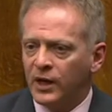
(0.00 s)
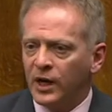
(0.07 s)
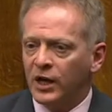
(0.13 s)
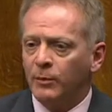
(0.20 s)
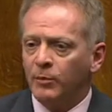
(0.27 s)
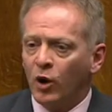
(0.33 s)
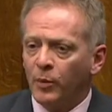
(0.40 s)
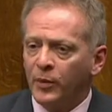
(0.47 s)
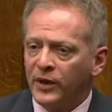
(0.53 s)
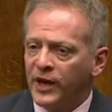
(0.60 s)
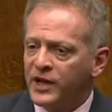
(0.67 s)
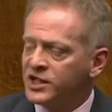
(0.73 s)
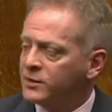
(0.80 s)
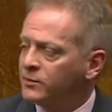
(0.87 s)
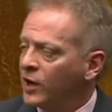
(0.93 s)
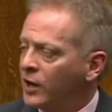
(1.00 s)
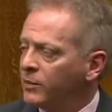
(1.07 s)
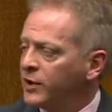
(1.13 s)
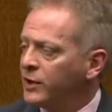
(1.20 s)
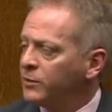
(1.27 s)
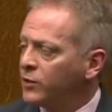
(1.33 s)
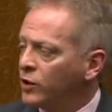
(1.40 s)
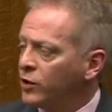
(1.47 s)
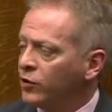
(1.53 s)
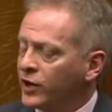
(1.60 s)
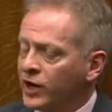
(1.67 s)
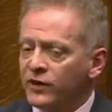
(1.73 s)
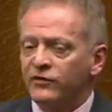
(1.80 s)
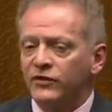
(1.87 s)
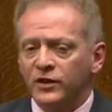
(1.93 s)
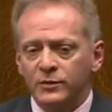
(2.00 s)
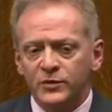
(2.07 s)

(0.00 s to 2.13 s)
and are populated by people who are in it for